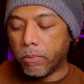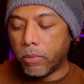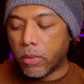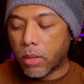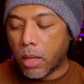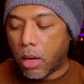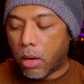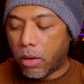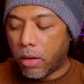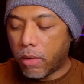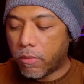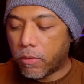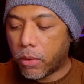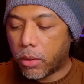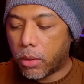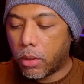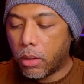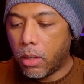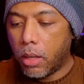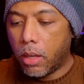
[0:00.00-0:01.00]

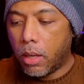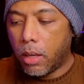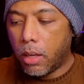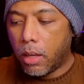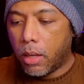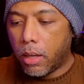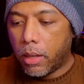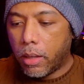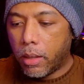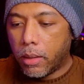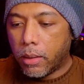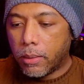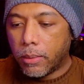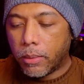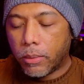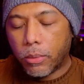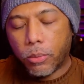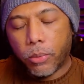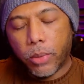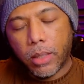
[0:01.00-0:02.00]
However,
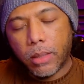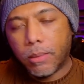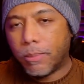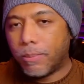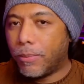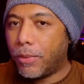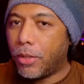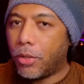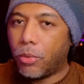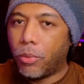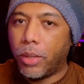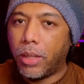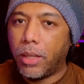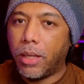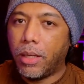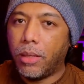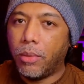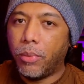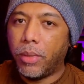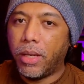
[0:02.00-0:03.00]
when
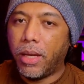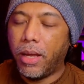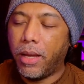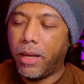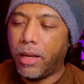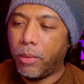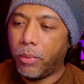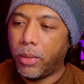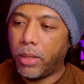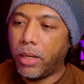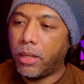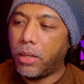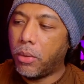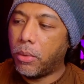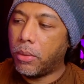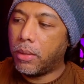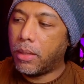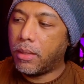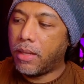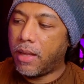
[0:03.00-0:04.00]
I
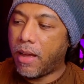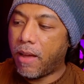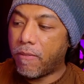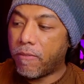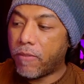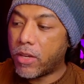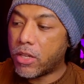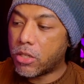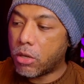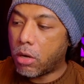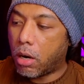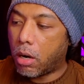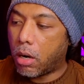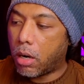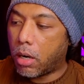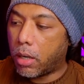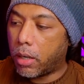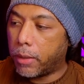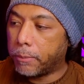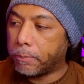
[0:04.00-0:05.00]
know that the
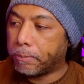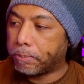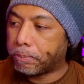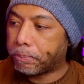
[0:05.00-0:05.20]
FSR